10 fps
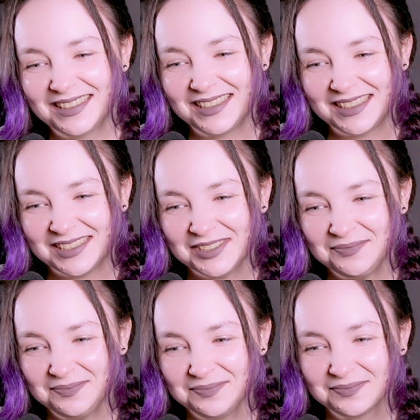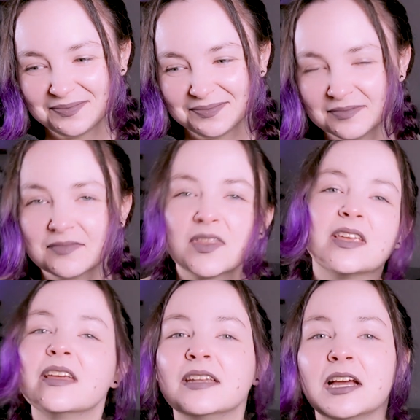
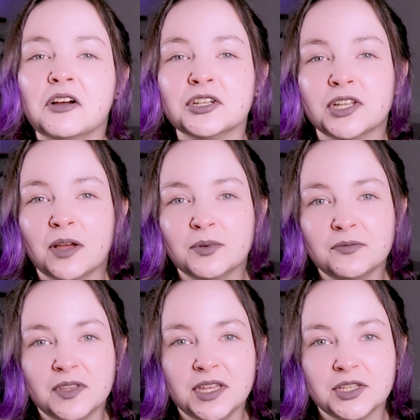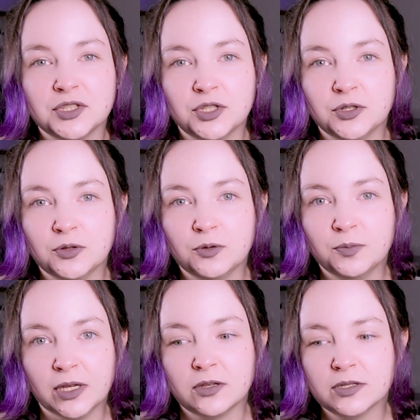Now, on top of these two
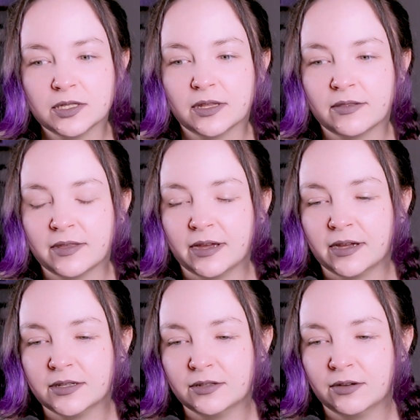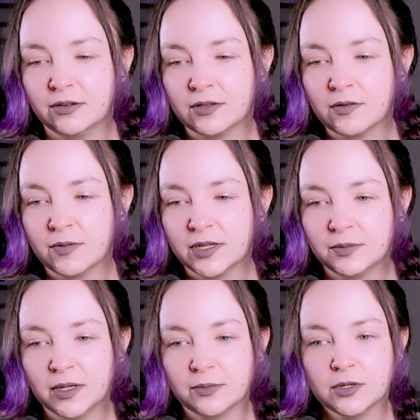bills that are on their way
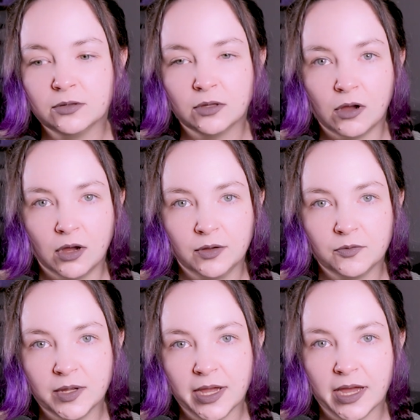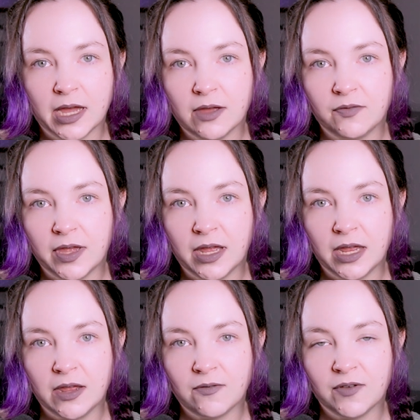to becoming law, we have
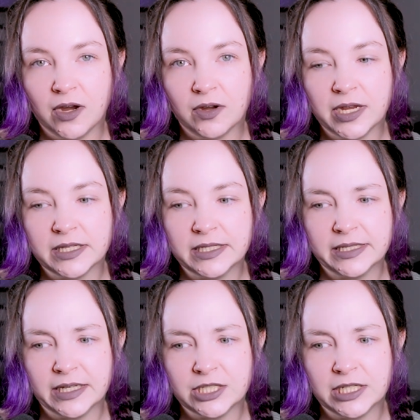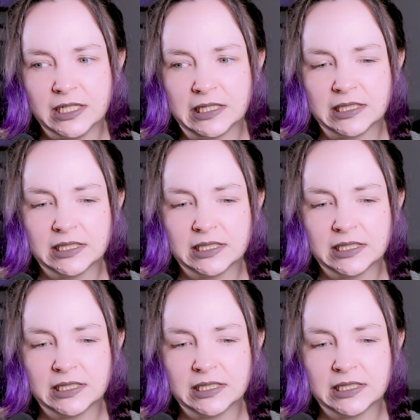a very sketchy,